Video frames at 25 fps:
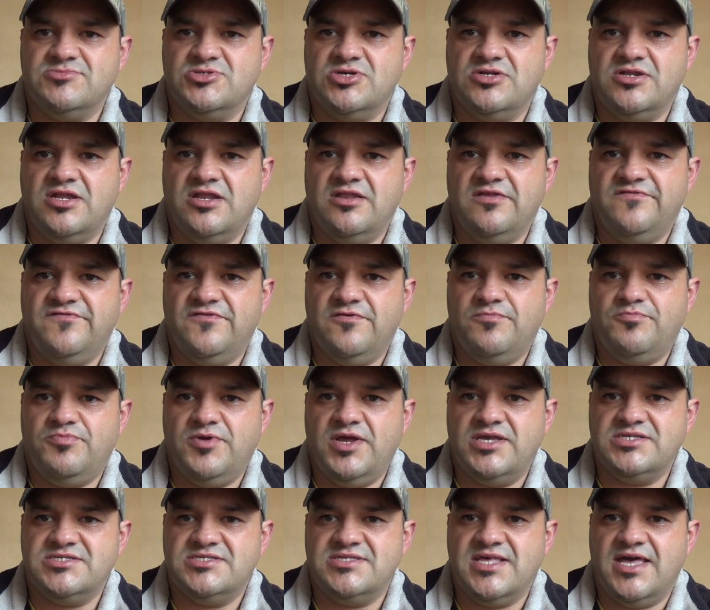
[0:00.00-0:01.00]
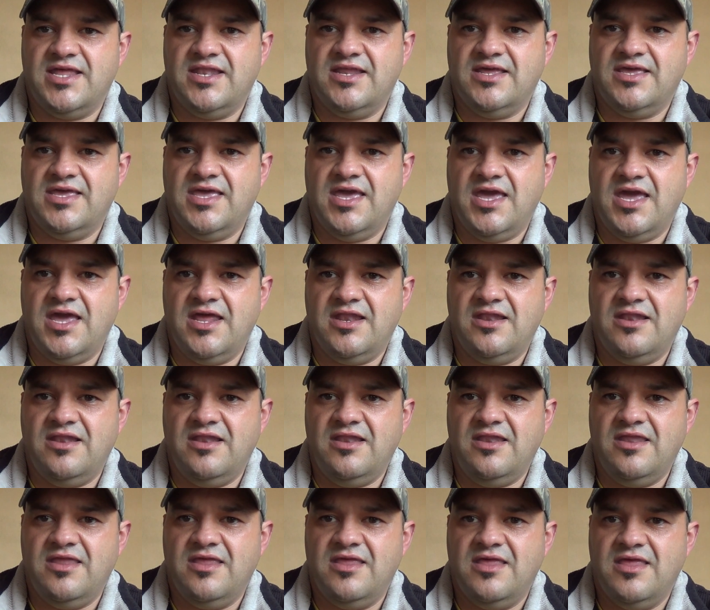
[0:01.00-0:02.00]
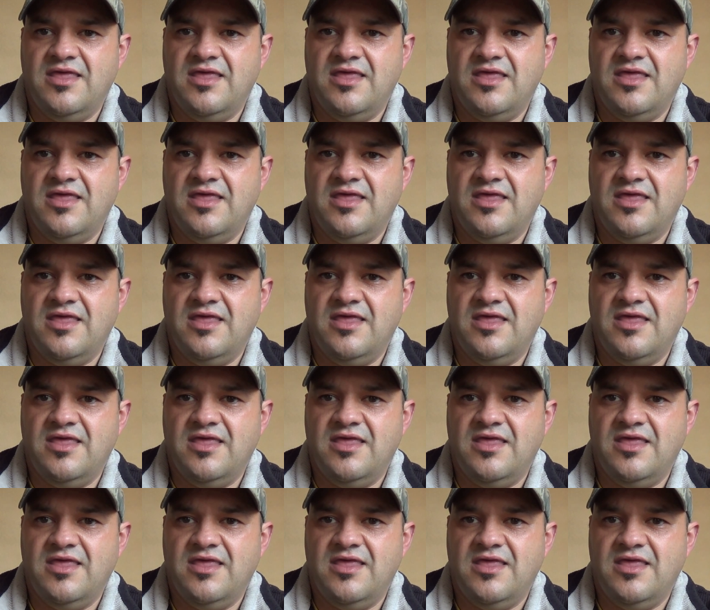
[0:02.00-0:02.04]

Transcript: on, and if you press that again,